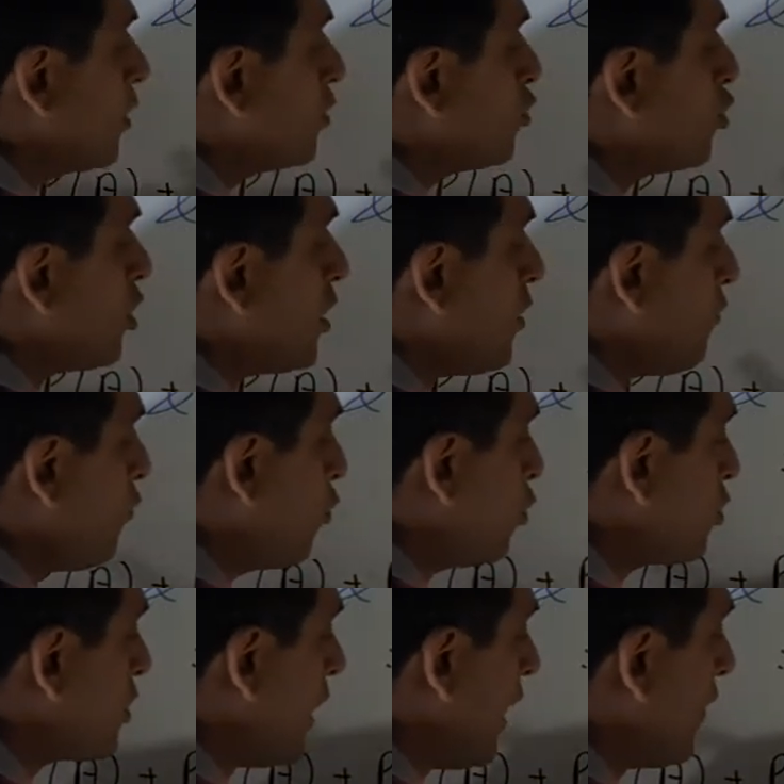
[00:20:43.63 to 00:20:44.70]
3
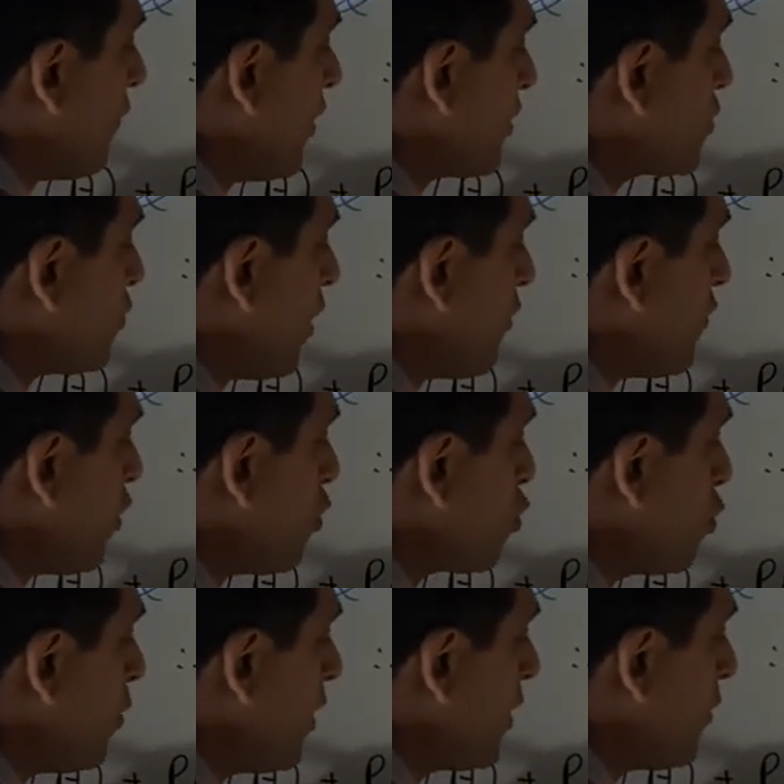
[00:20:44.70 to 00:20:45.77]
fours are, that's why we have
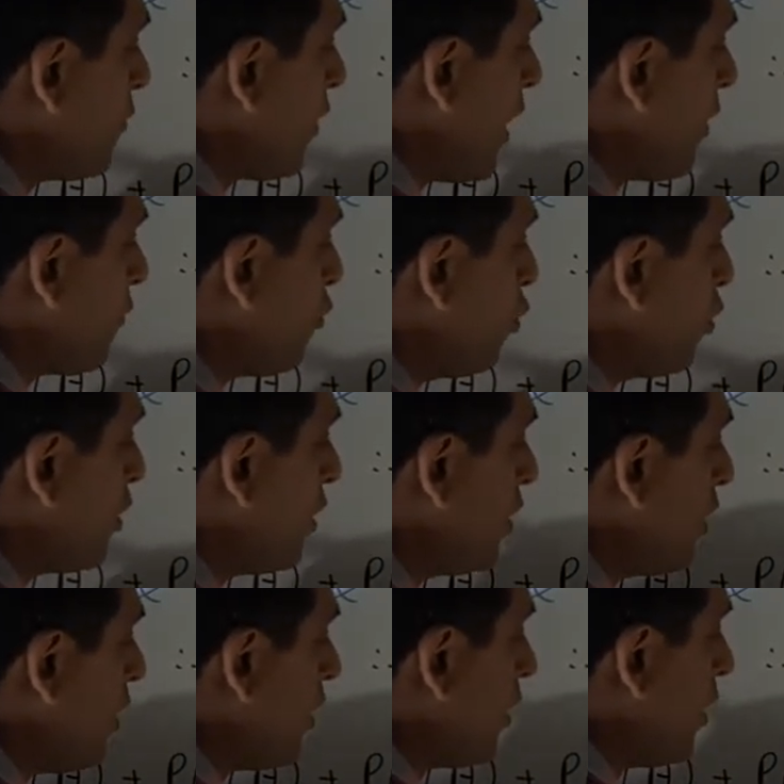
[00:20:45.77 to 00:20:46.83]
to multiply 4
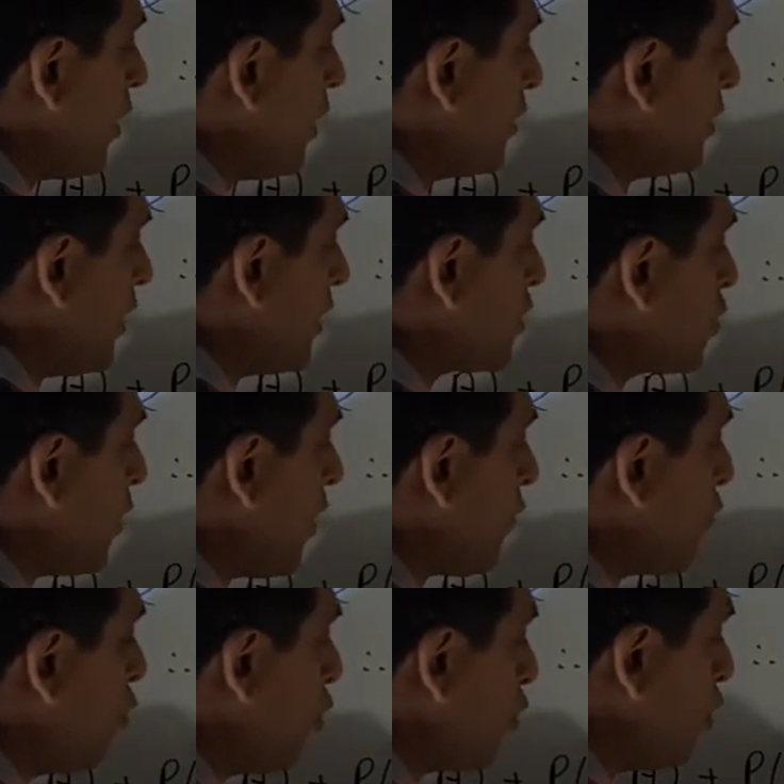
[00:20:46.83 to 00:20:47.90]
here, that's why
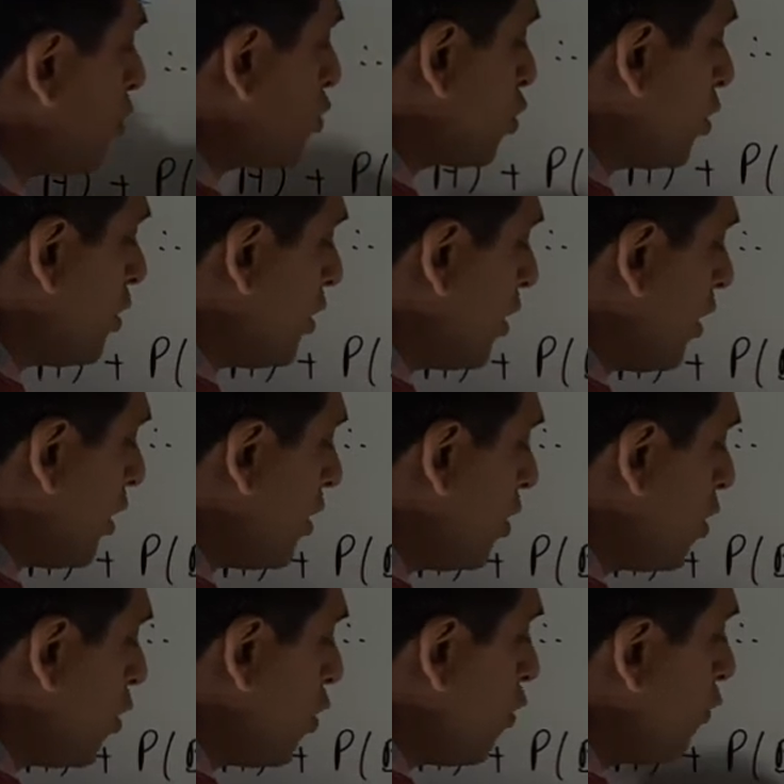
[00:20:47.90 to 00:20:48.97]
4 also here,
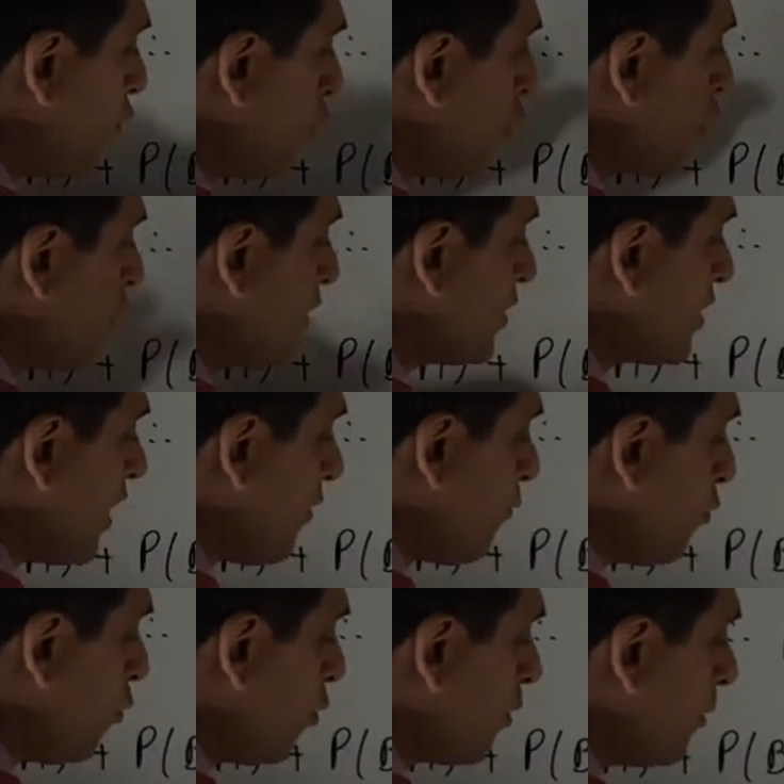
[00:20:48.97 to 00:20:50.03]
4 ones are
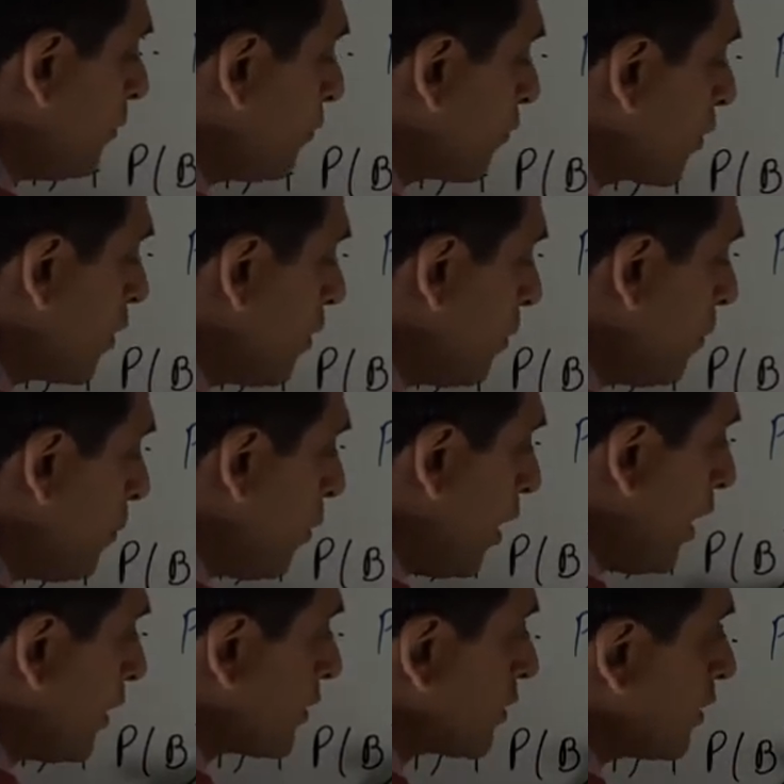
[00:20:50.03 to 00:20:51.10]
4
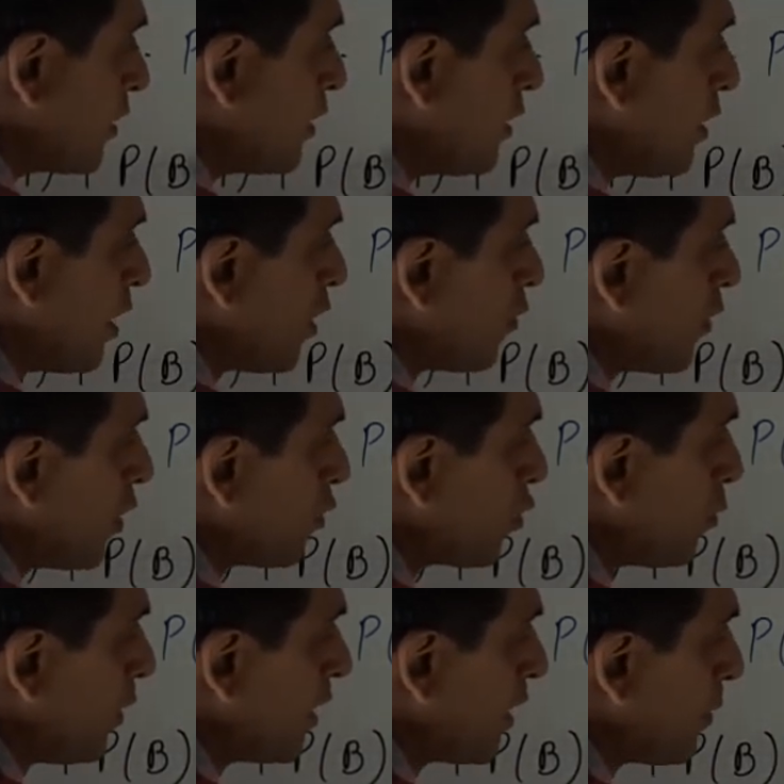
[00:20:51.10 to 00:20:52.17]
plus here we have to
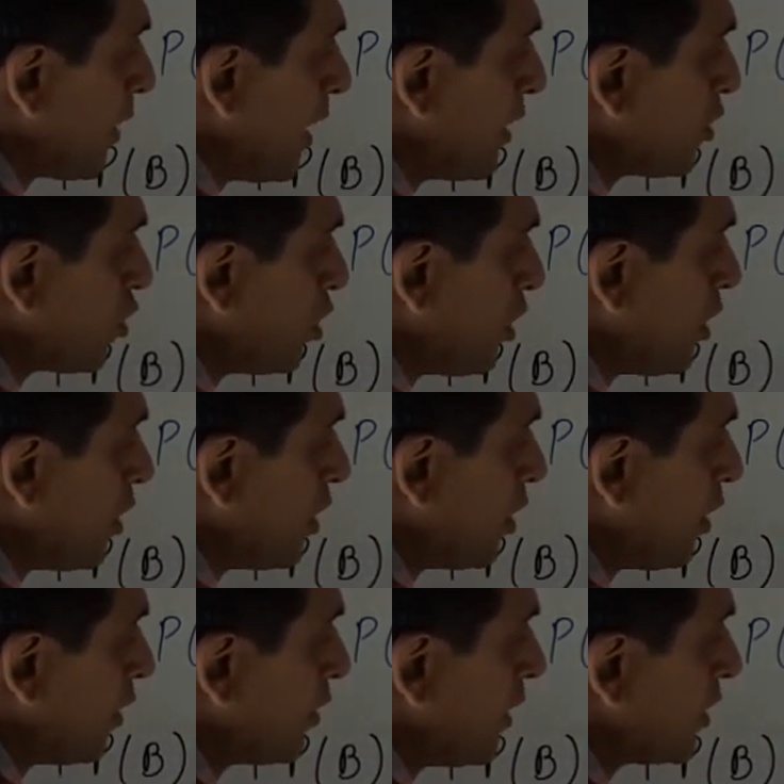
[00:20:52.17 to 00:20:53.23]
multiply 3
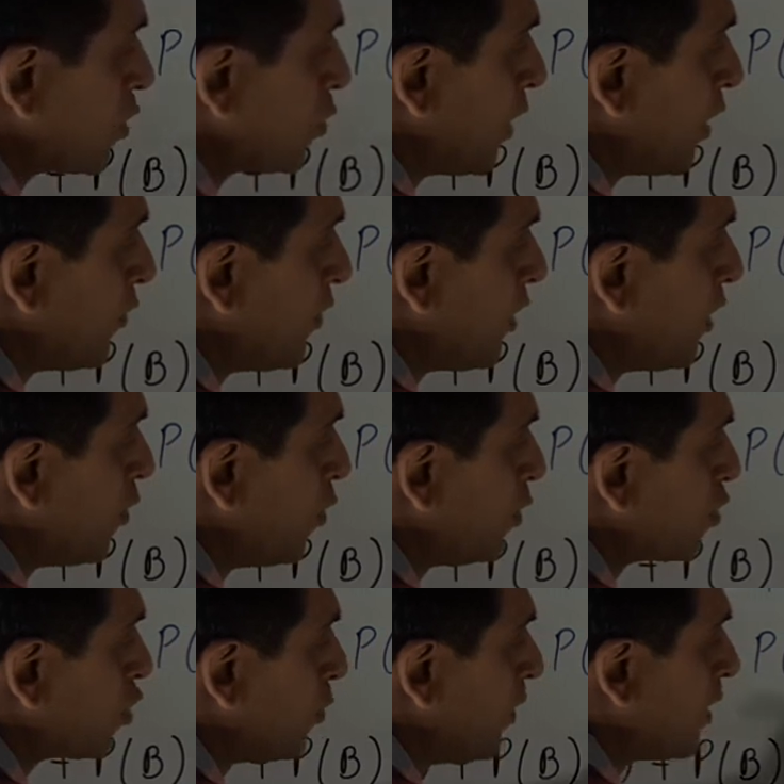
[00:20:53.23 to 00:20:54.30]
here, that's why we have
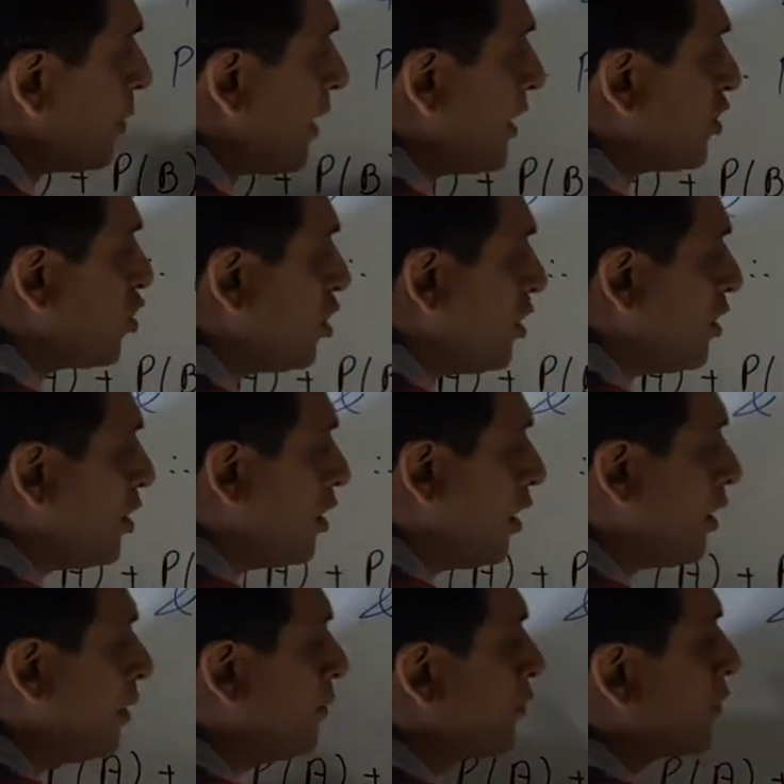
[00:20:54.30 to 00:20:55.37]
also multiplied 3
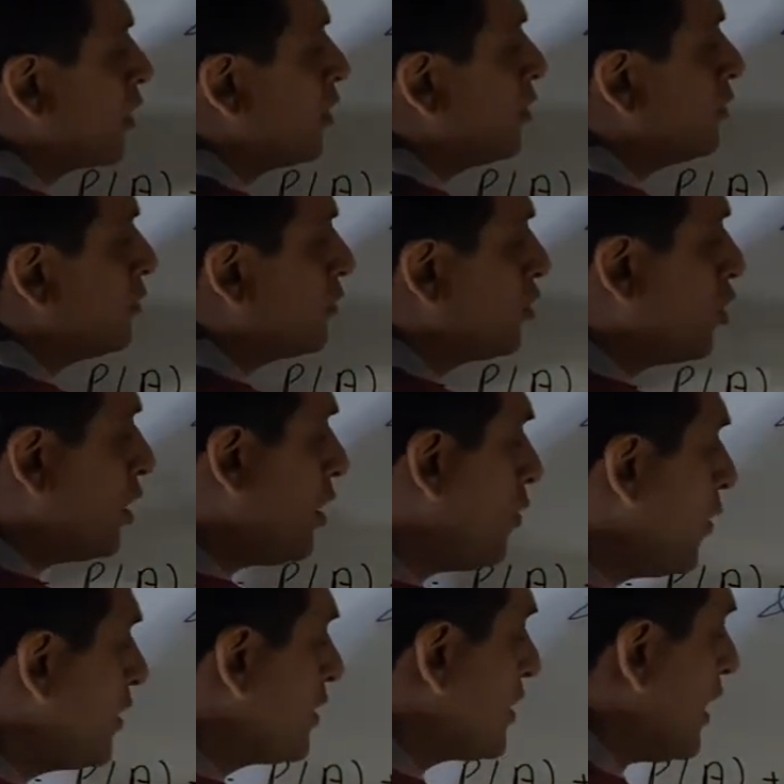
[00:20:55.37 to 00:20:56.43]
here, 3
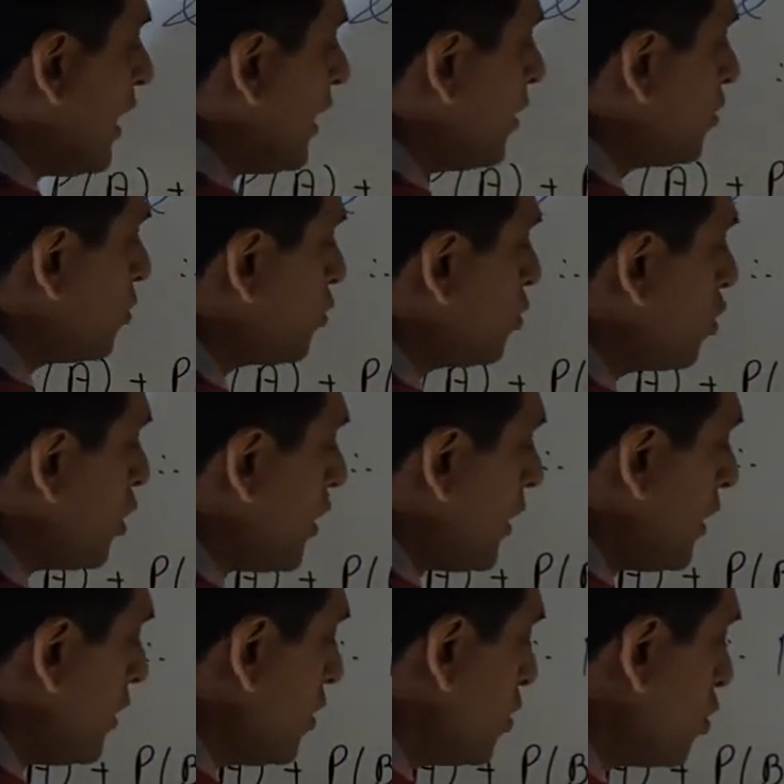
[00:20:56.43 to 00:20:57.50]
ones are
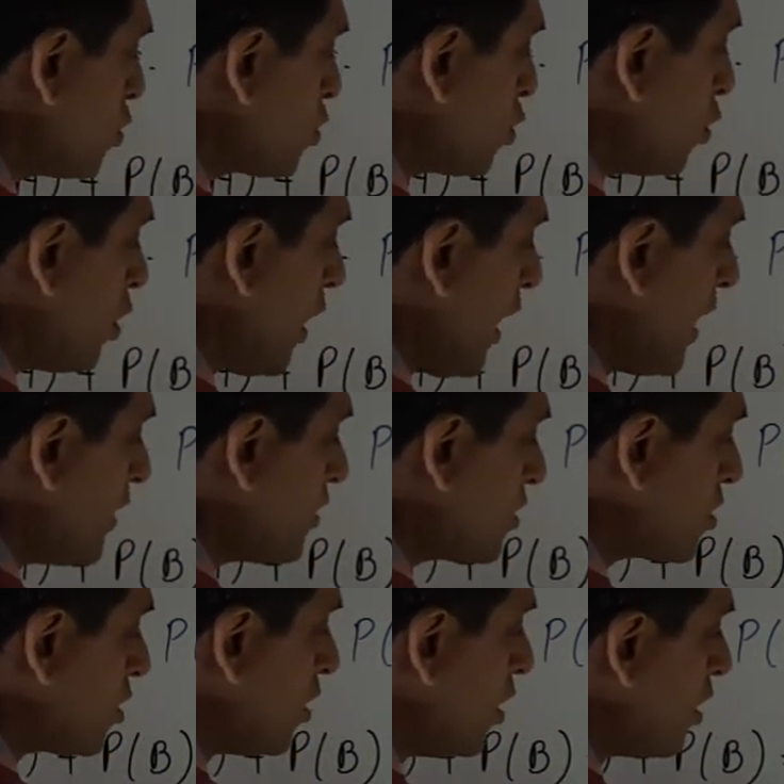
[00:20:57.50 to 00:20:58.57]
3. So the
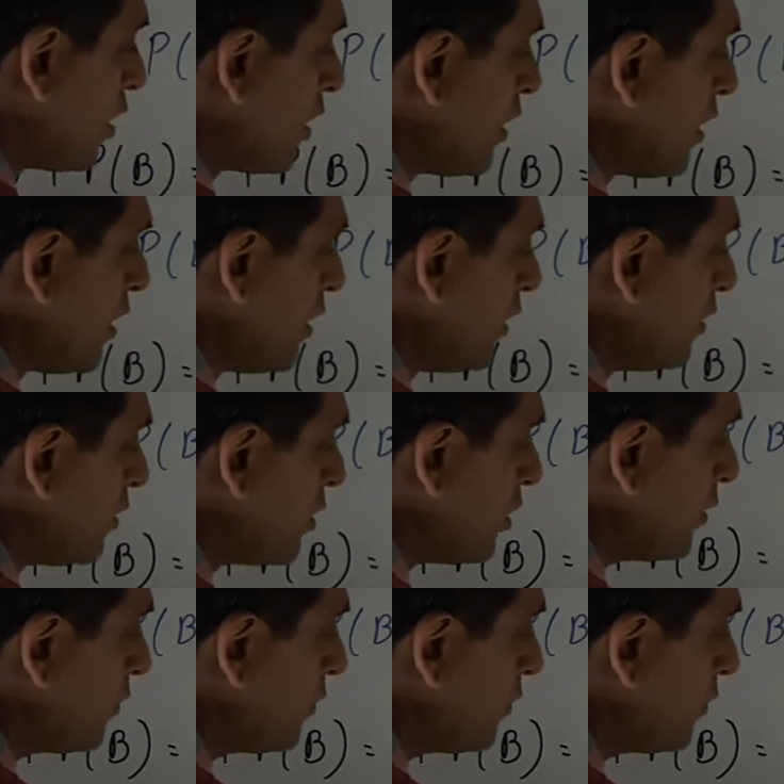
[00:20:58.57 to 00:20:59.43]
answer is